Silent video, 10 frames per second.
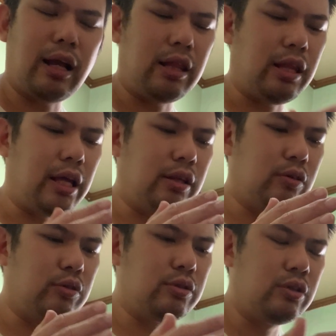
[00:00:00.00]
Unlike
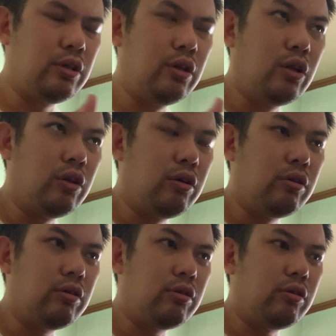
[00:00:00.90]
those
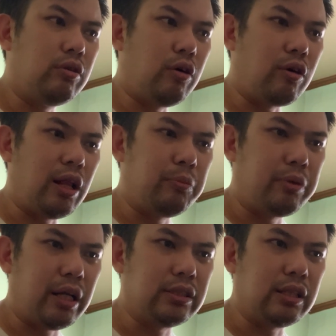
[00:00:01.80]
local
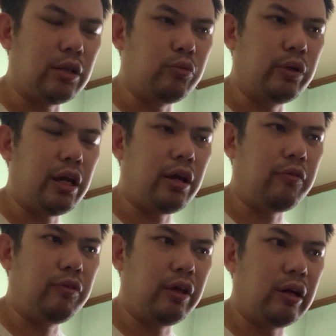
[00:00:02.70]
brands that we
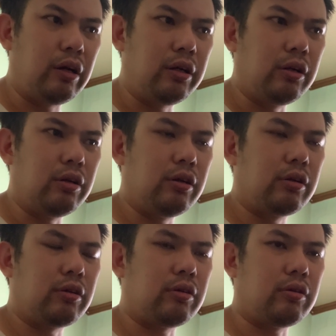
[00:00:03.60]
have here
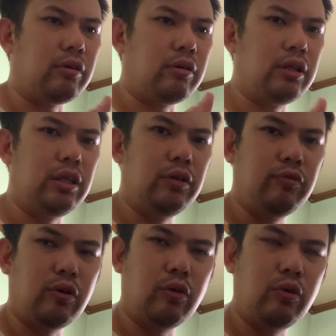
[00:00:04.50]
uh,
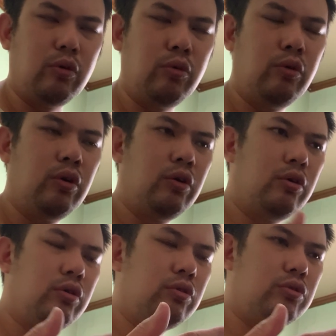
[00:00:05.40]
evo
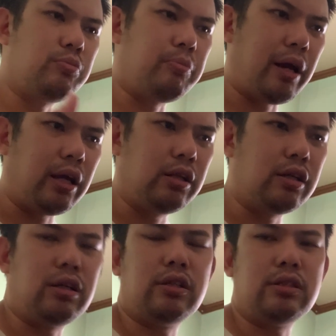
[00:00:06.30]

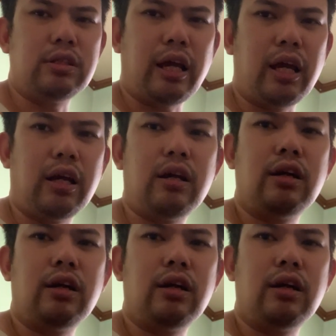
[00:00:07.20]
Spyder sec